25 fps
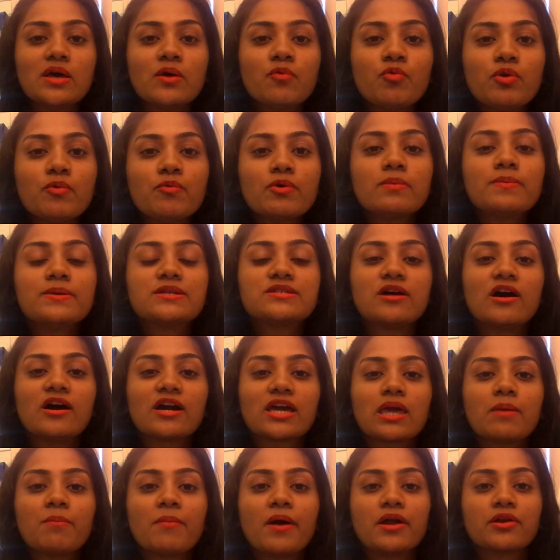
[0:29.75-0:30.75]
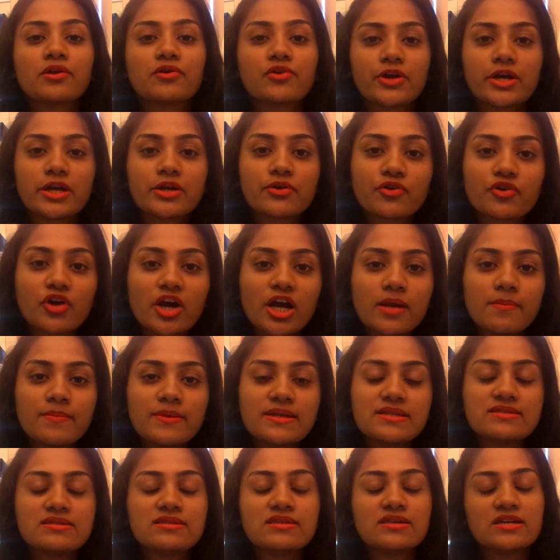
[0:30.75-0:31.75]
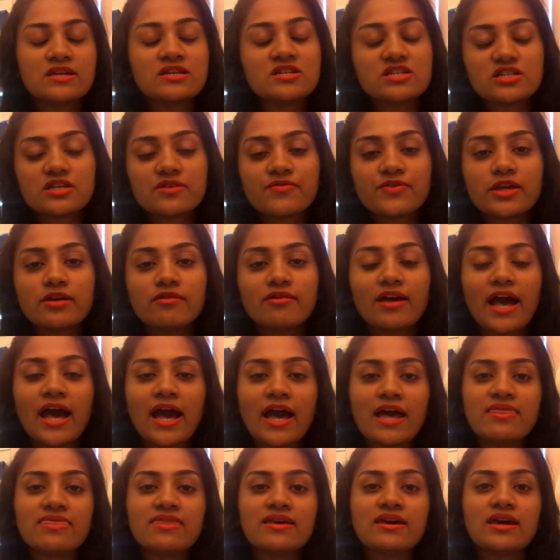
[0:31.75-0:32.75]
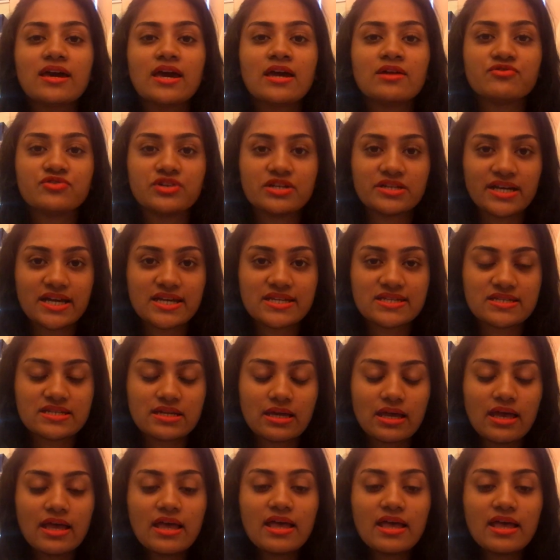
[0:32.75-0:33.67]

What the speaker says: We will be talking about grade requirements, the interview, and the entry test.